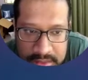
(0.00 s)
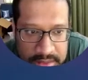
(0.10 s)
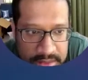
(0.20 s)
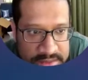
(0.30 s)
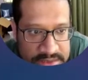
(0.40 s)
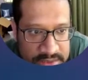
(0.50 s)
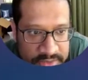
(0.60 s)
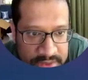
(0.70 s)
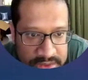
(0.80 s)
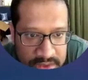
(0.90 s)
Let's see if we
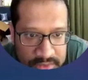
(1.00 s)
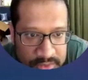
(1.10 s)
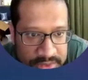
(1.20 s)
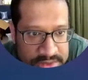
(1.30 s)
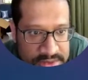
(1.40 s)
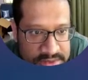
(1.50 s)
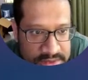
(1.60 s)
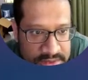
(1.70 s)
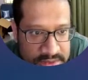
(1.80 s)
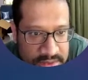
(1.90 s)
can download this
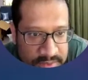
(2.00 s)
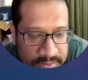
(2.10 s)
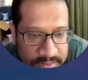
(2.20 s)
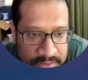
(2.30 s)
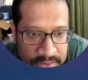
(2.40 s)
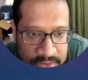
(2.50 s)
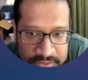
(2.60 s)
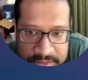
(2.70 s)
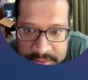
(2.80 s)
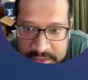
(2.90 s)
instead. Not
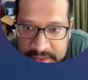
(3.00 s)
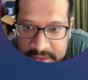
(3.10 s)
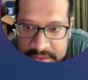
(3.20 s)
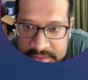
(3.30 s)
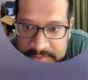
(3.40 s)
from here either.